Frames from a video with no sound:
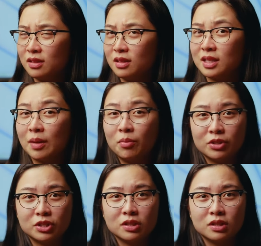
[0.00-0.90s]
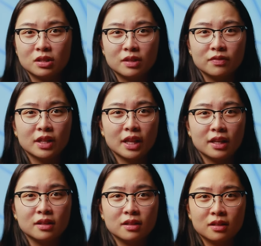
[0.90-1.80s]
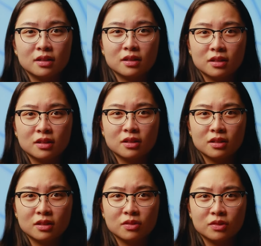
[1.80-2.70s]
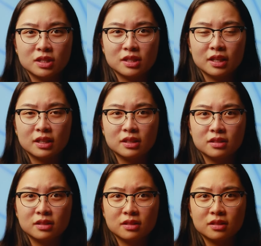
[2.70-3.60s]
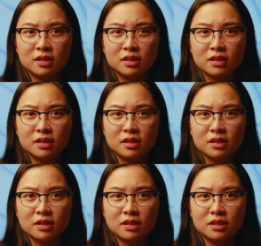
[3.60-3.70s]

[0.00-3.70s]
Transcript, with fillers: the temperature of the light, which is nice,